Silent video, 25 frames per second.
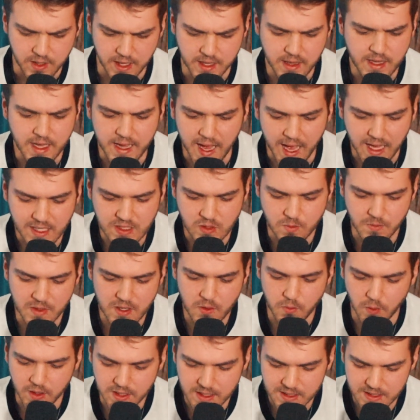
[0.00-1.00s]
And they ask
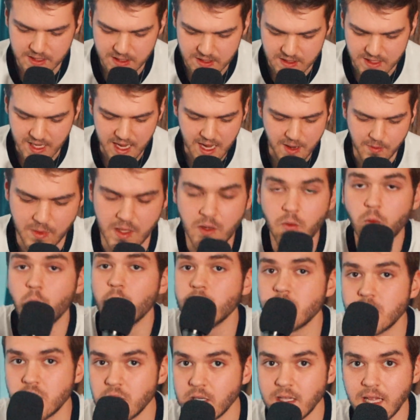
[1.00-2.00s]
me, what is his name? Then
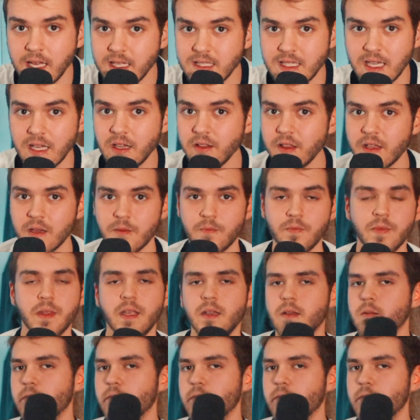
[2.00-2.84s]
what shall I tell them?